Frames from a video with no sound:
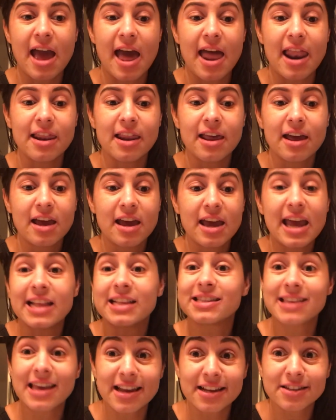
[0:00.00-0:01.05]
And it's
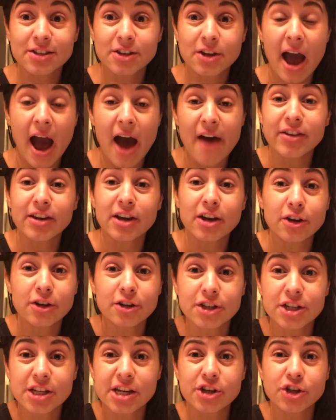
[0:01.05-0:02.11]
thanks to having a
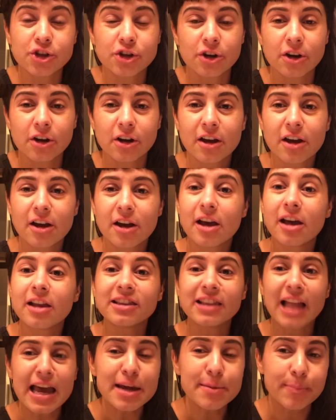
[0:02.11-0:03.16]
good teacher
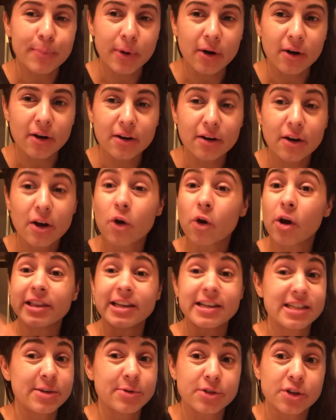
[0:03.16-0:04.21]
like Bert, or at
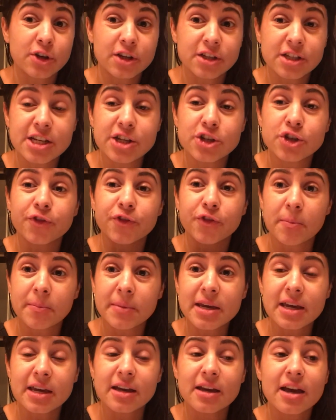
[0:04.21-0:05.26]
least he was a good teacher for
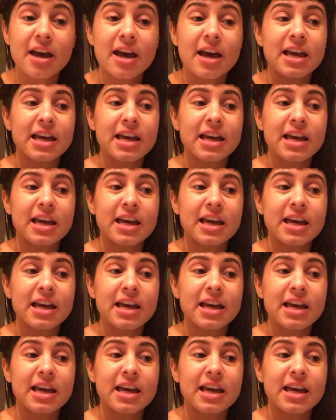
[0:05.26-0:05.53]
me,